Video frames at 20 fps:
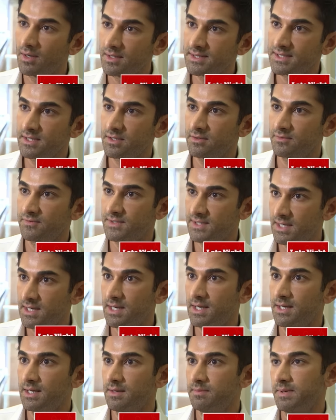onset of
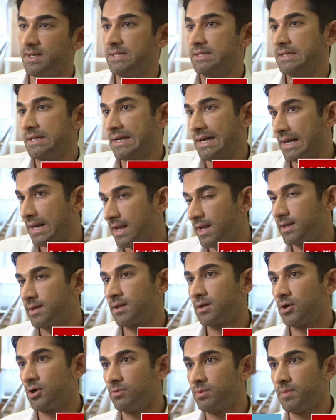Zika and being declared a
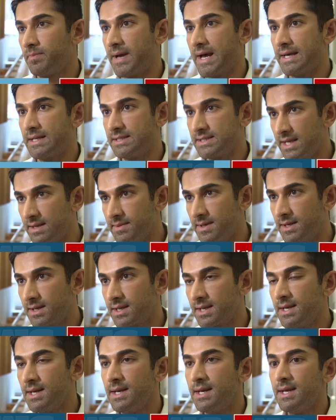global
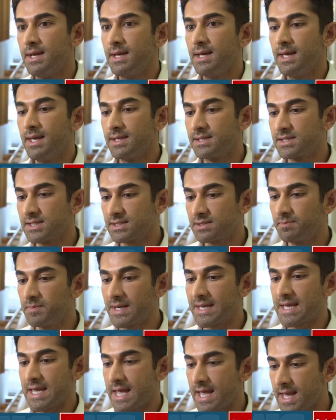pandemic, it just
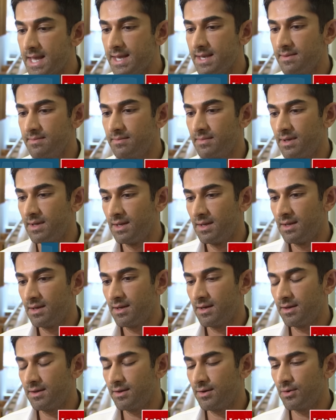became
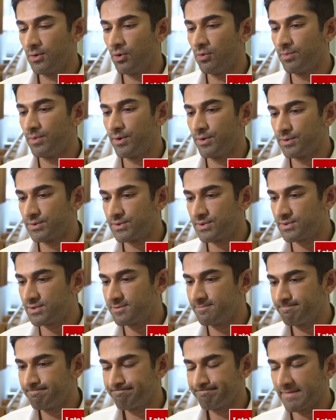
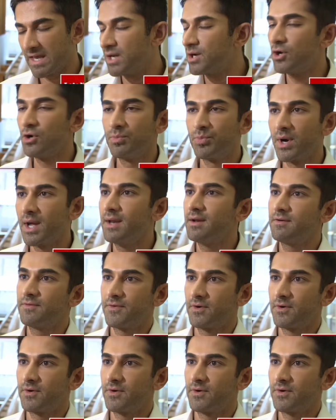almost a no-brainer